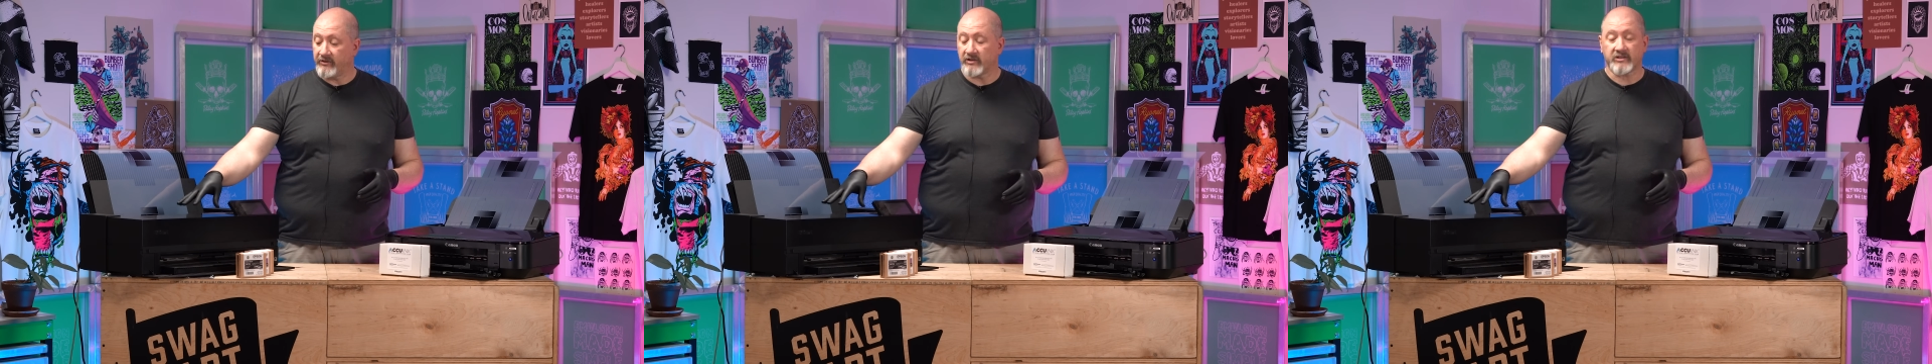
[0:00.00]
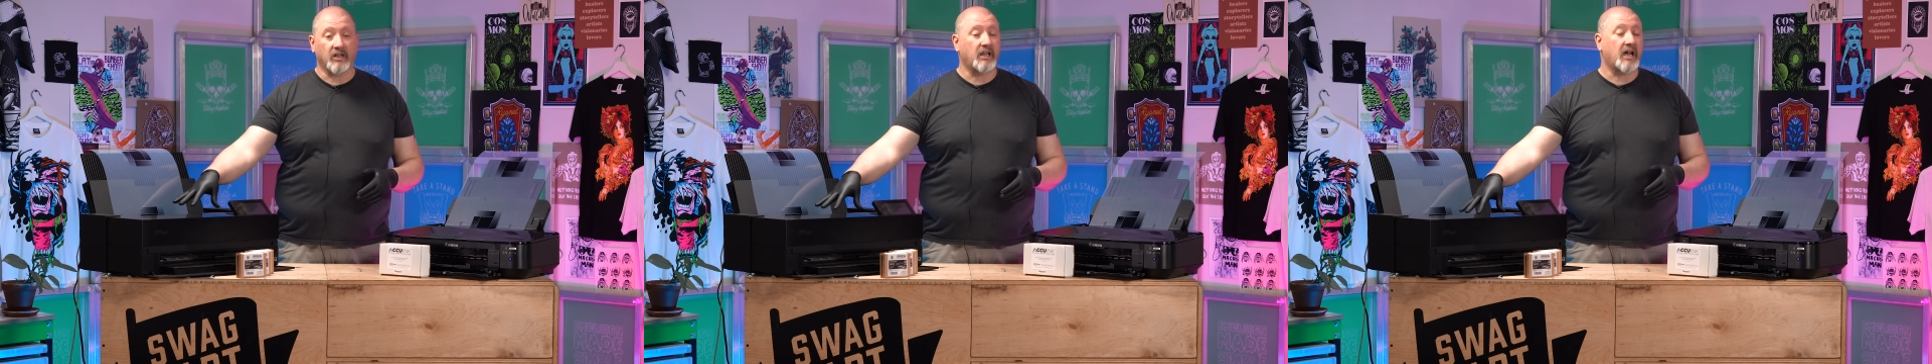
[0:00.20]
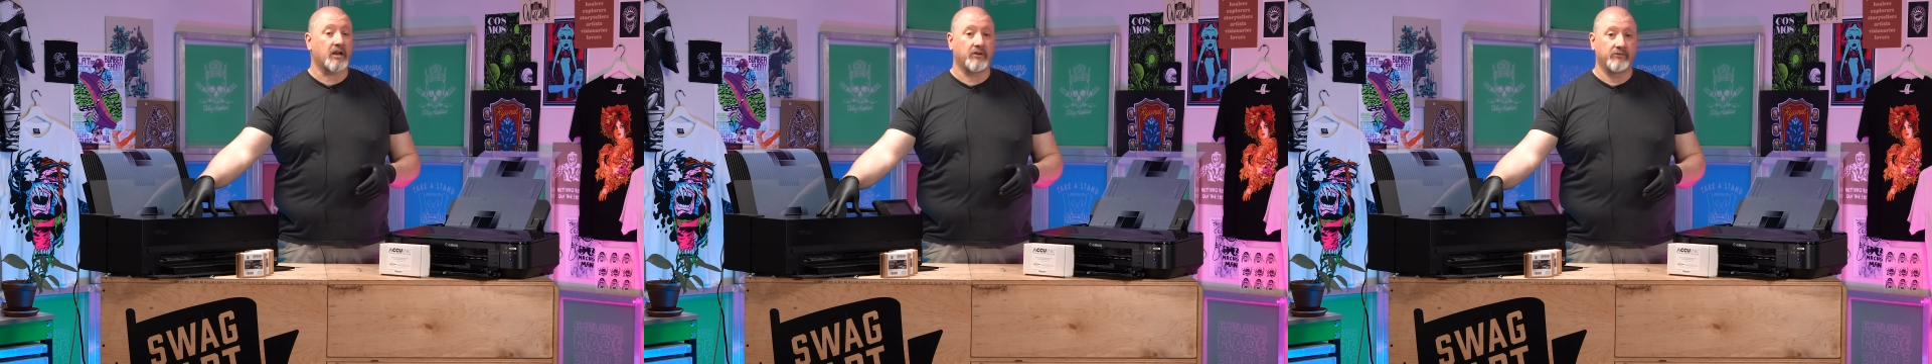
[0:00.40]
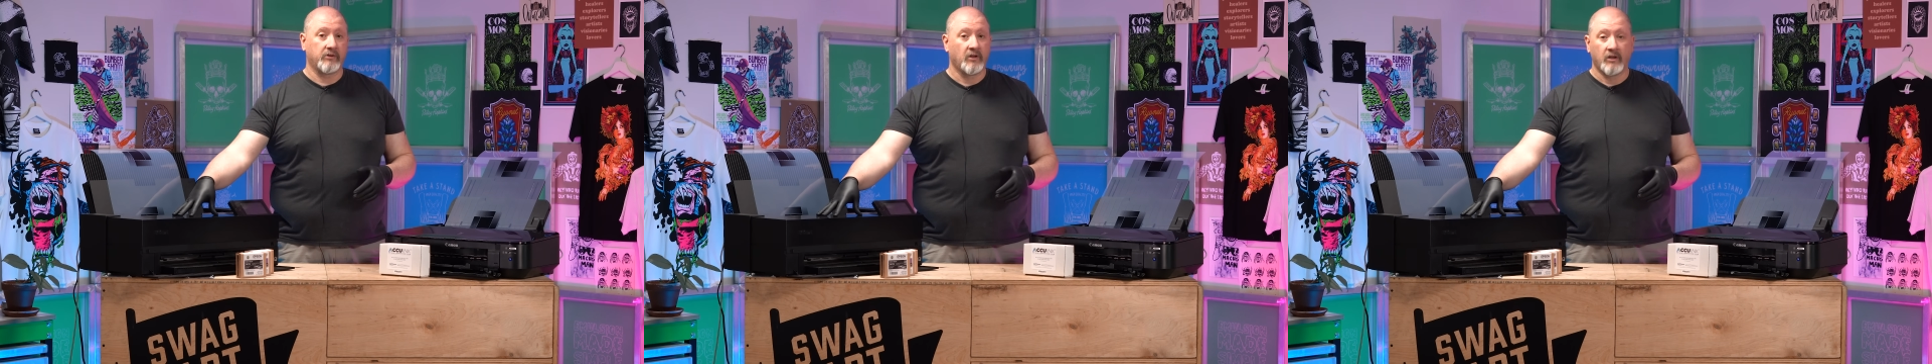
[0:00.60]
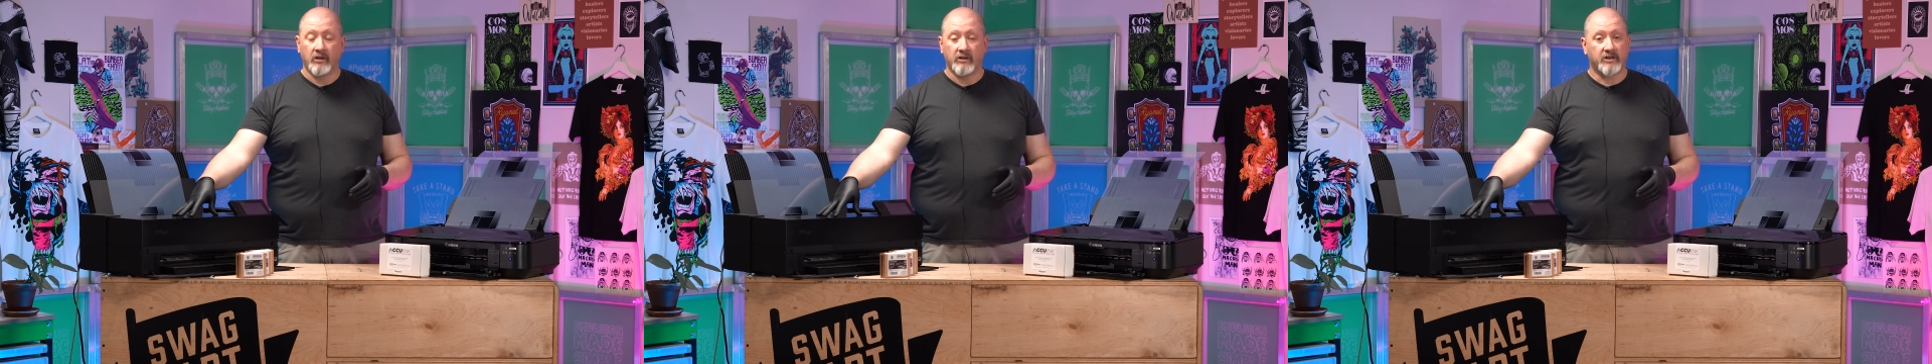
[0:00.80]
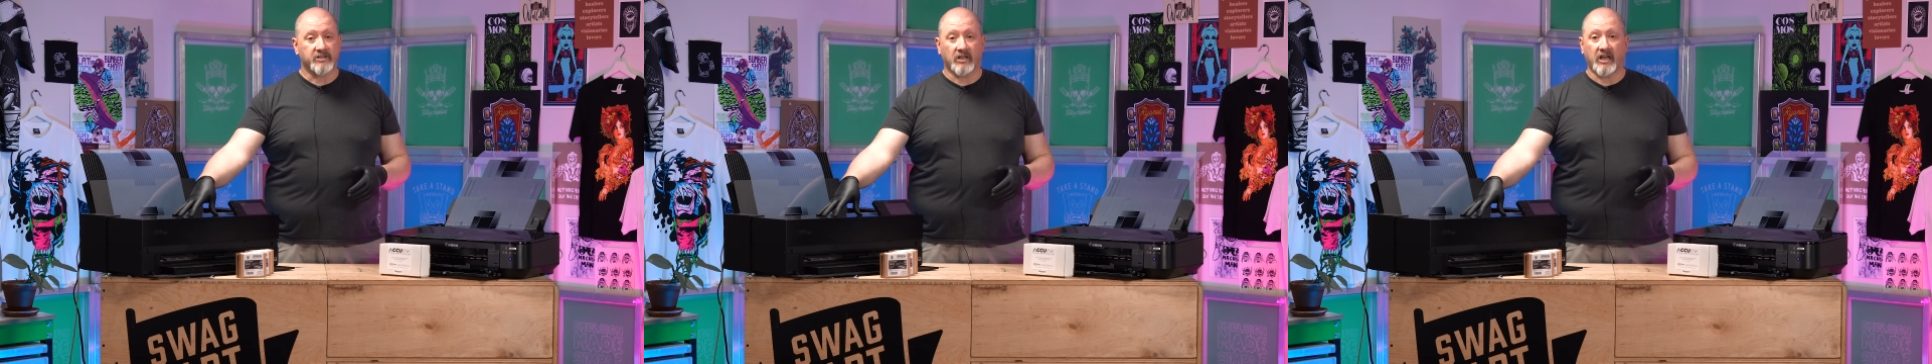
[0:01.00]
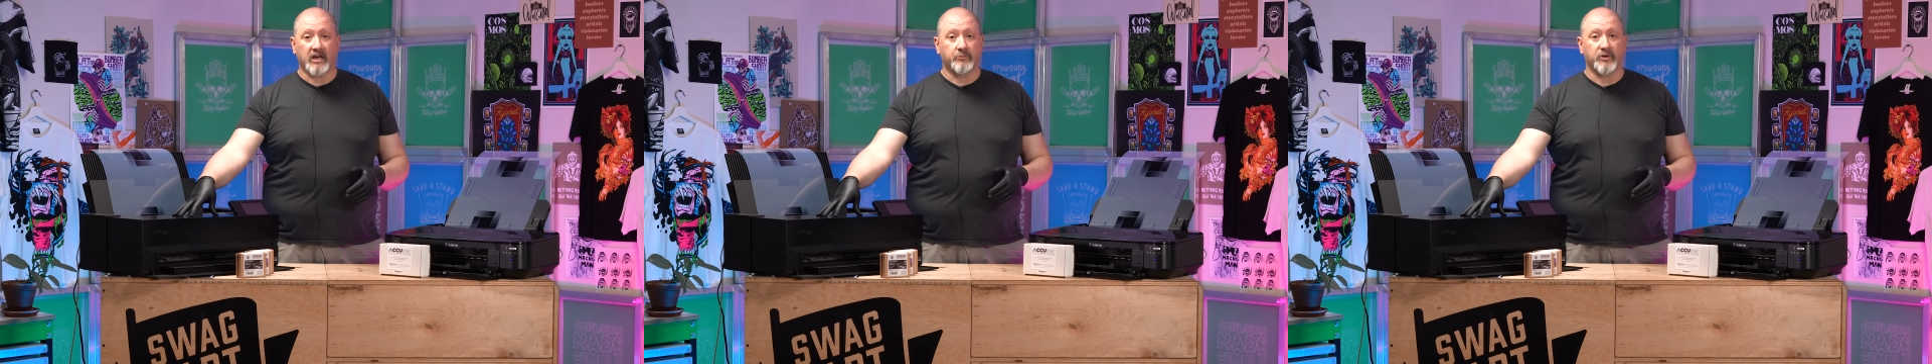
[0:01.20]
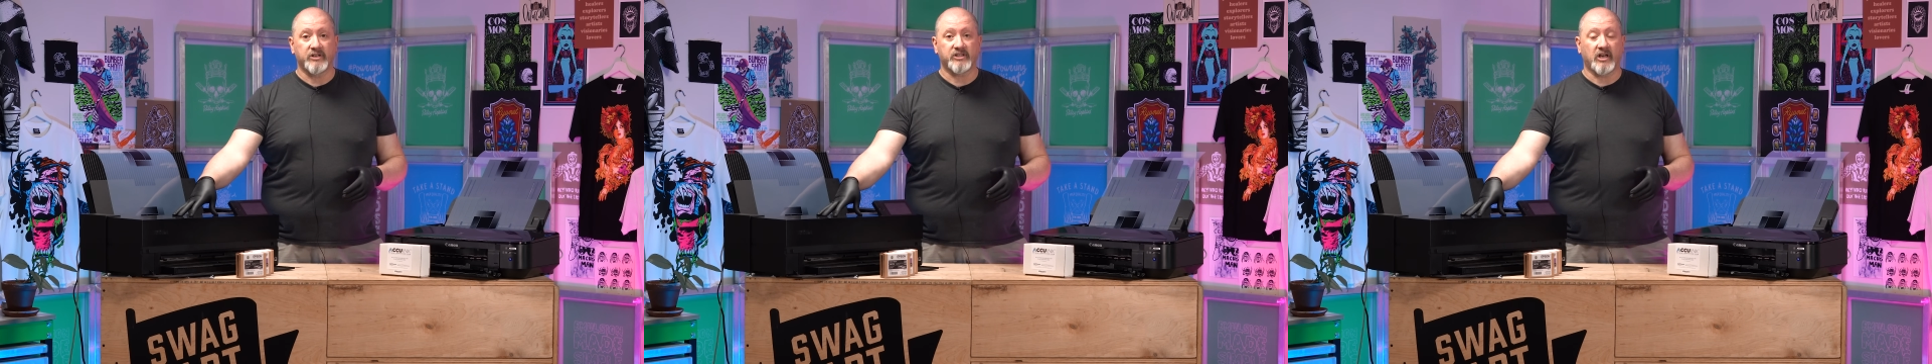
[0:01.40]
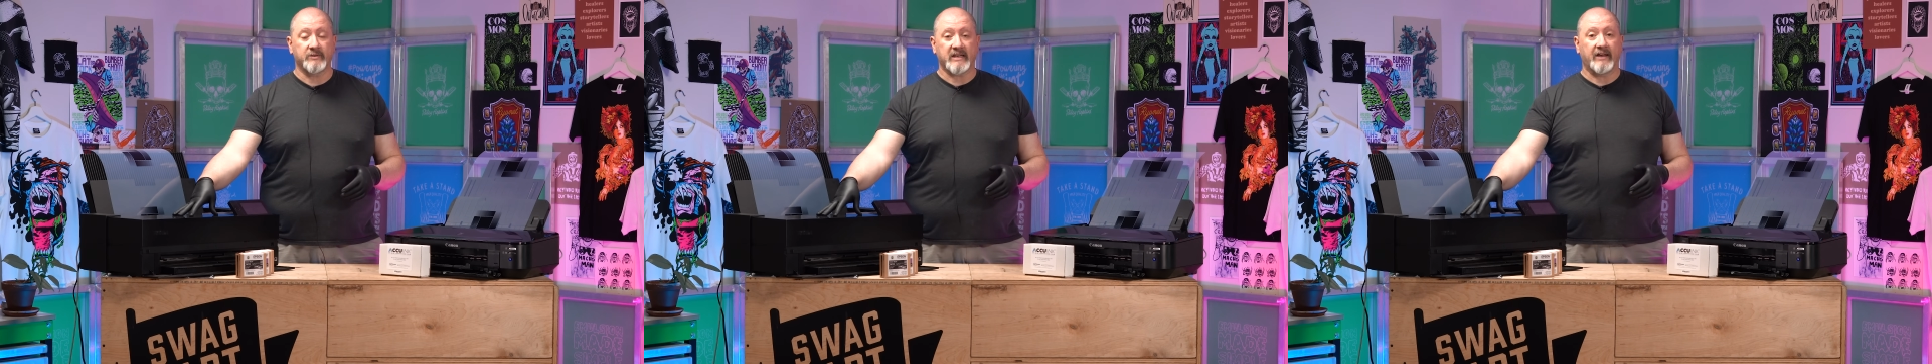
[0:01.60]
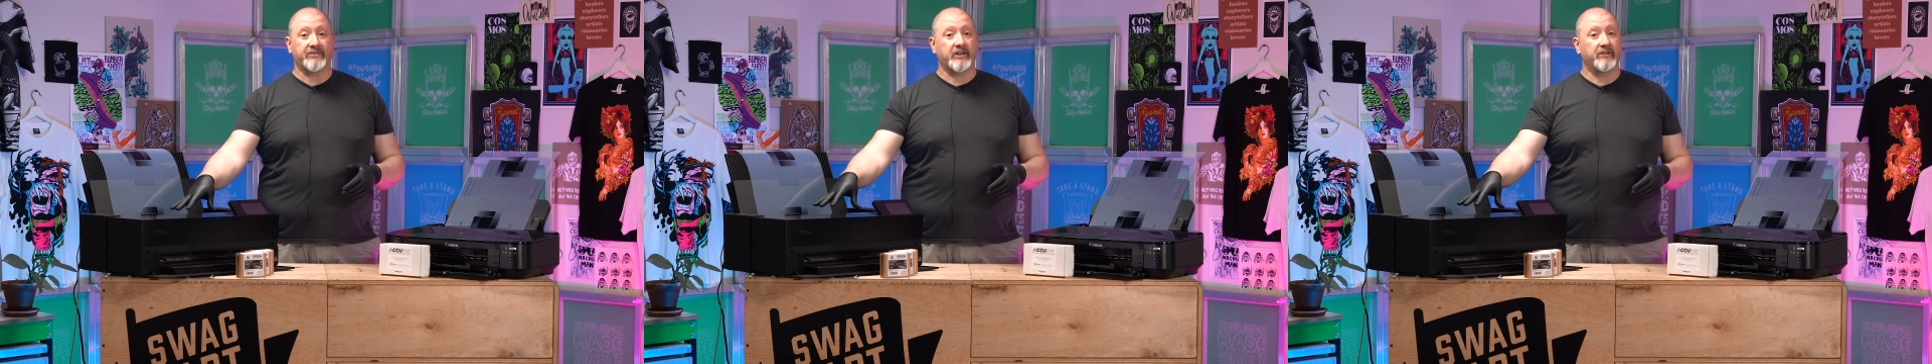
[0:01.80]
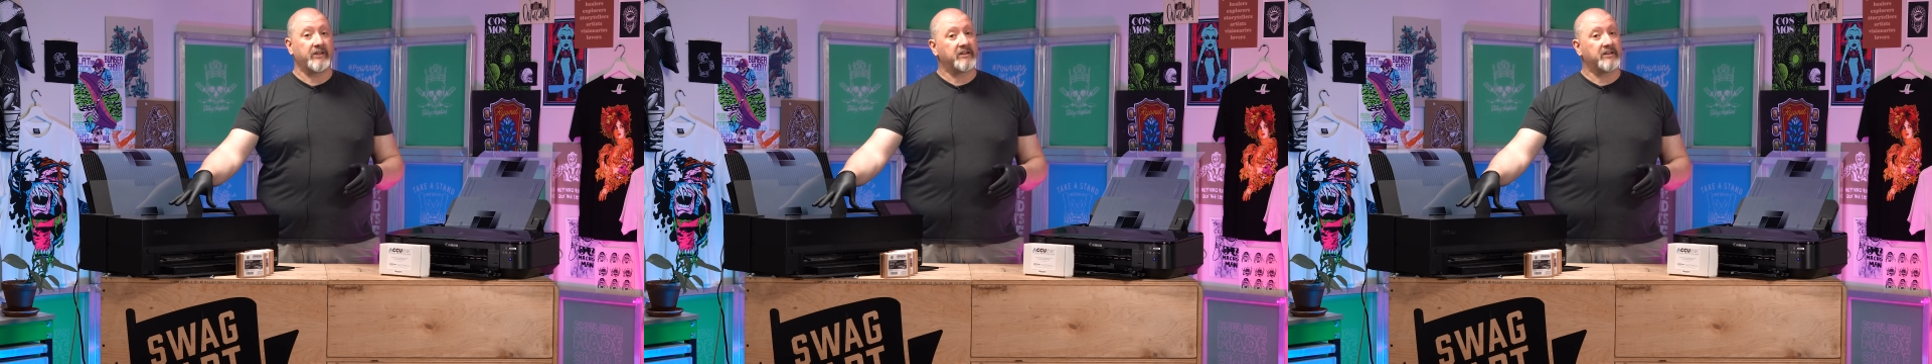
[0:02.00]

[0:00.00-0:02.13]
And there's a lot of there's a lot of print shops out there